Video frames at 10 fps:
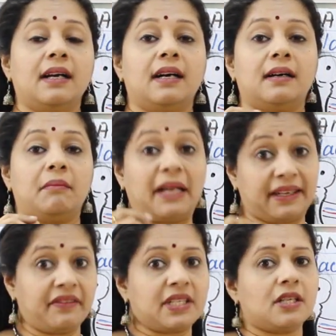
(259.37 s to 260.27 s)

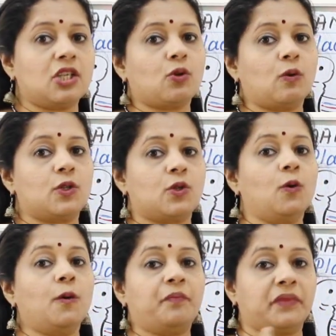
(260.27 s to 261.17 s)
blood vessels
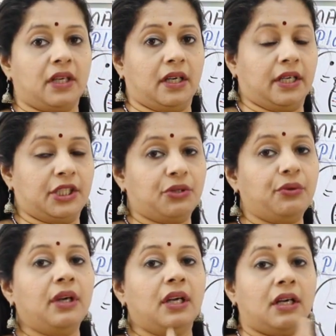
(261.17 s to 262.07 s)
also
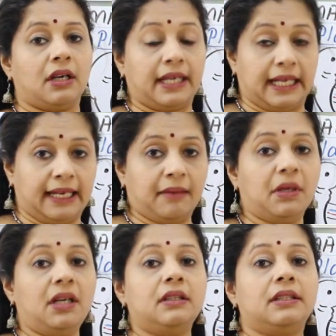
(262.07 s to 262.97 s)
to
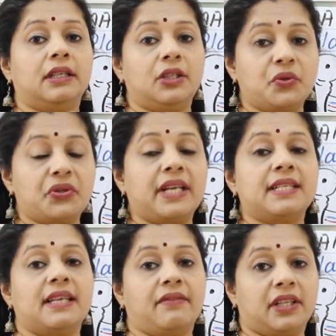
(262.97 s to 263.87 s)
enable the
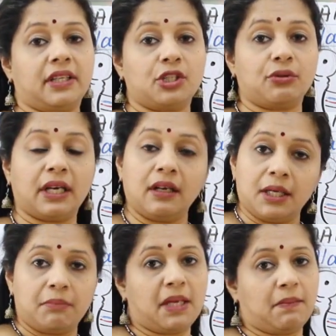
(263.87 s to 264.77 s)
nutrients, everything to the
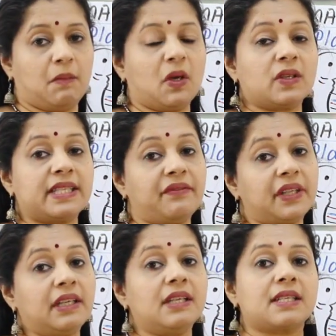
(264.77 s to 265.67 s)
baby, because
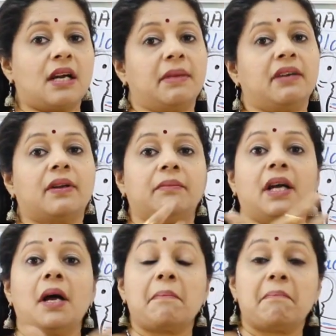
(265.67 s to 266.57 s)
everything is coming from
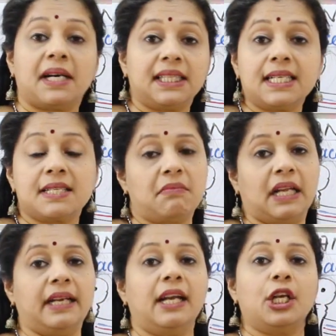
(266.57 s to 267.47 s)
the mother's
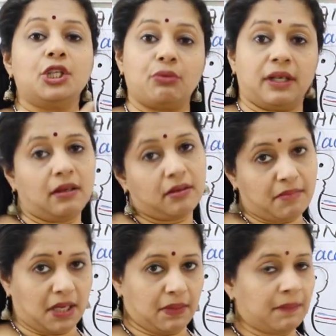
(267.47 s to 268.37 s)
blood to the
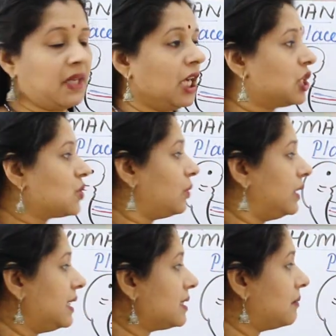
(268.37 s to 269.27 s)
baby. So
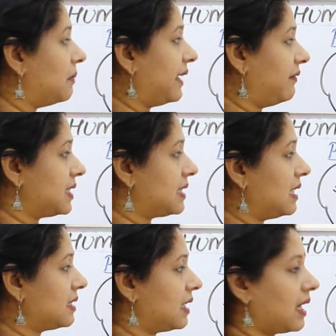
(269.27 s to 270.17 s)
these blood
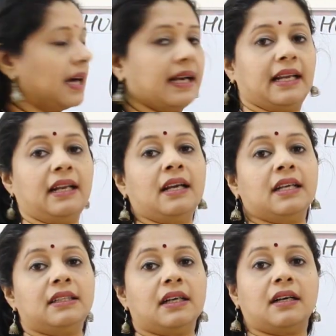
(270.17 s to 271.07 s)
vessels contain
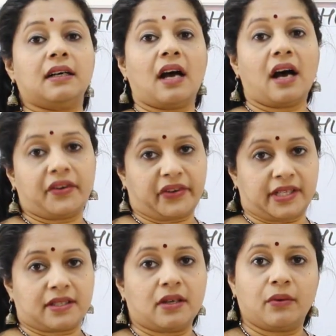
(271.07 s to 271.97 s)
the
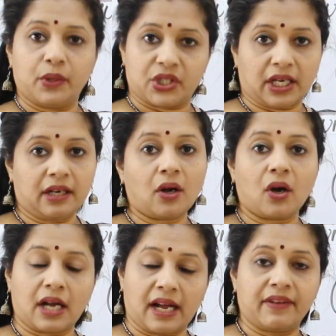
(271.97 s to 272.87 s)
arteries which are
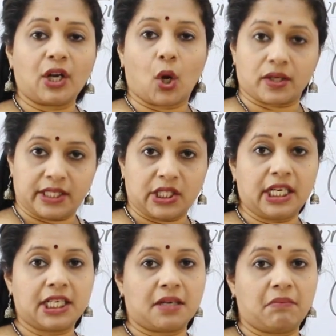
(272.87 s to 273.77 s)
having
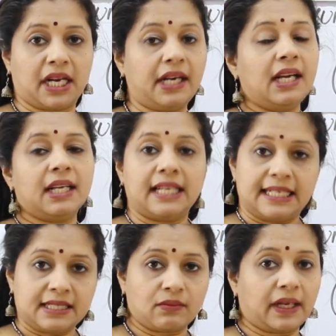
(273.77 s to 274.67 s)
oxygenated blood, that
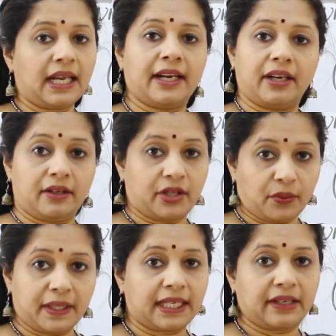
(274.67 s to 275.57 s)
is why I
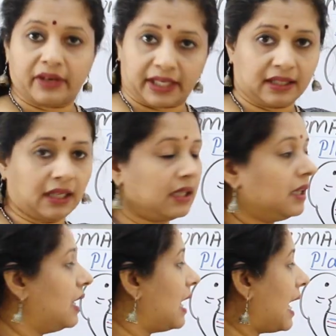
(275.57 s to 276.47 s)
drew it in red color,
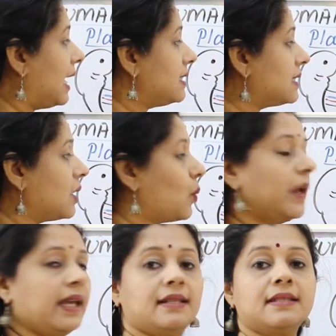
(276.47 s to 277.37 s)
and
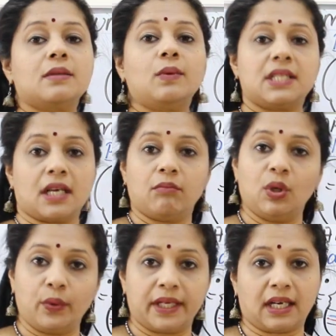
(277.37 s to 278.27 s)
veins which are
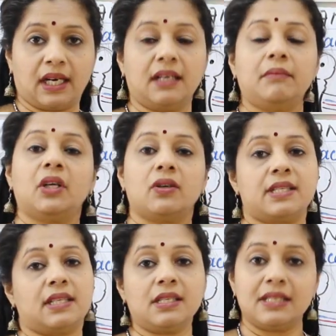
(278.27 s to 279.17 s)
blue in color because
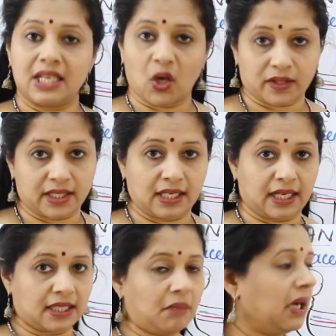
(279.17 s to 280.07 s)
it is
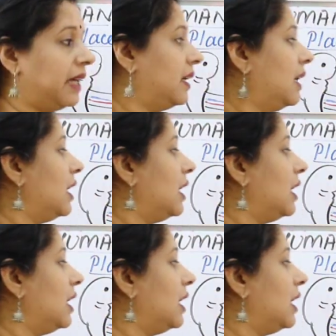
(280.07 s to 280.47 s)
deoxygenated blood.